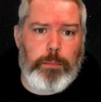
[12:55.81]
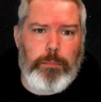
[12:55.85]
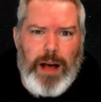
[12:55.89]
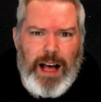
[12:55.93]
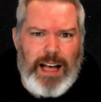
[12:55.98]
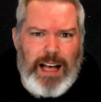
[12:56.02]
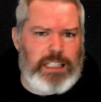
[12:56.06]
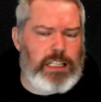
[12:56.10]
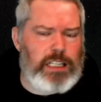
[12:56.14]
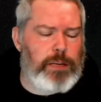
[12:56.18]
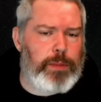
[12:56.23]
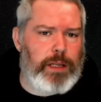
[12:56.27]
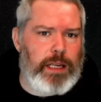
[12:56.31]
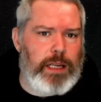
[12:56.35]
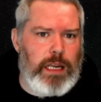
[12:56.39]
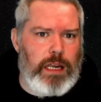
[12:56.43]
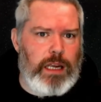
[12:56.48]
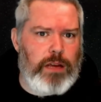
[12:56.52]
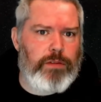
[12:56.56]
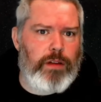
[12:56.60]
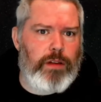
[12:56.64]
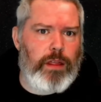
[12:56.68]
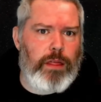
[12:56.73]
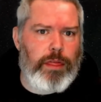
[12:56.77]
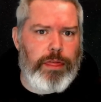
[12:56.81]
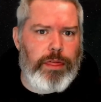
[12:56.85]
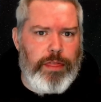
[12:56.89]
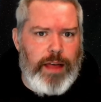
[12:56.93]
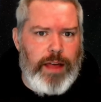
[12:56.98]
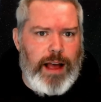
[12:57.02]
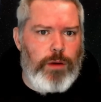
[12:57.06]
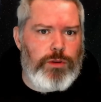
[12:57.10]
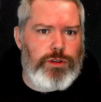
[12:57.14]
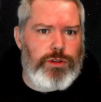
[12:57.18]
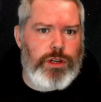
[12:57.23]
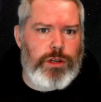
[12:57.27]
possibly even
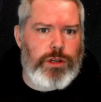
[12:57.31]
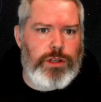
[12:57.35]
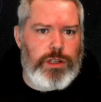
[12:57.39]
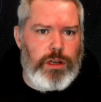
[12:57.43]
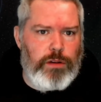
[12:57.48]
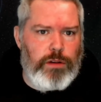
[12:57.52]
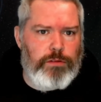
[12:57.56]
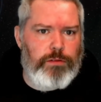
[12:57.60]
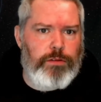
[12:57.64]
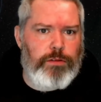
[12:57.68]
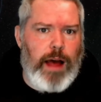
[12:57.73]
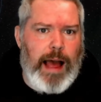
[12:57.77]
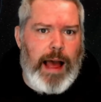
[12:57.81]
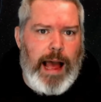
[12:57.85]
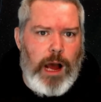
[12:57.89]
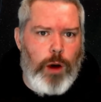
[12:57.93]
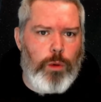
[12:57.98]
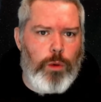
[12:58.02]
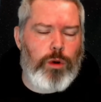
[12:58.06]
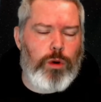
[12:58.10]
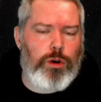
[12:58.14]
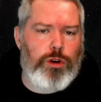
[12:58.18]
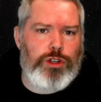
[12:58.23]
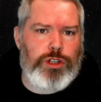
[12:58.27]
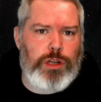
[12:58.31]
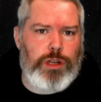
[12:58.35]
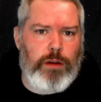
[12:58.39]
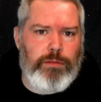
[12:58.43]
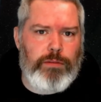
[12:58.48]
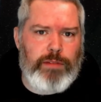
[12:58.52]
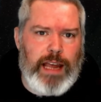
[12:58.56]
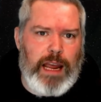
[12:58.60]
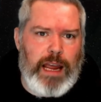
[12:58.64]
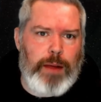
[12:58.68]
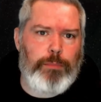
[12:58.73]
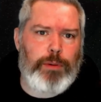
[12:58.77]
thousands of hours
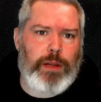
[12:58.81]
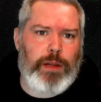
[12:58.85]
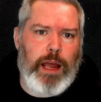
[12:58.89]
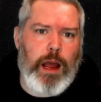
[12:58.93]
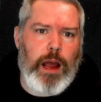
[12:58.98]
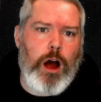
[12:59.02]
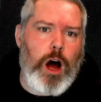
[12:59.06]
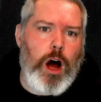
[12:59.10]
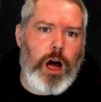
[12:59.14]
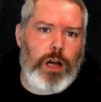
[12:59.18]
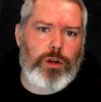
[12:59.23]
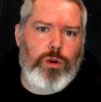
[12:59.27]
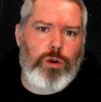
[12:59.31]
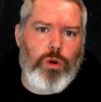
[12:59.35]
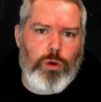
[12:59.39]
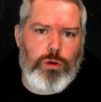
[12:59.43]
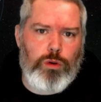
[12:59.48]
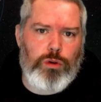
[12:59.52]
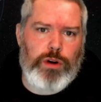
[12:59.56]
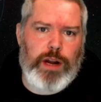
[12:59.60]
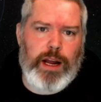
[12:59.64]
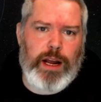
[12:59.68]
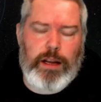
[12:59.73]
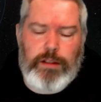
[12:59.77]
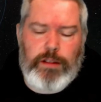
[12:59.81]
of gameplay on Quarterdeck.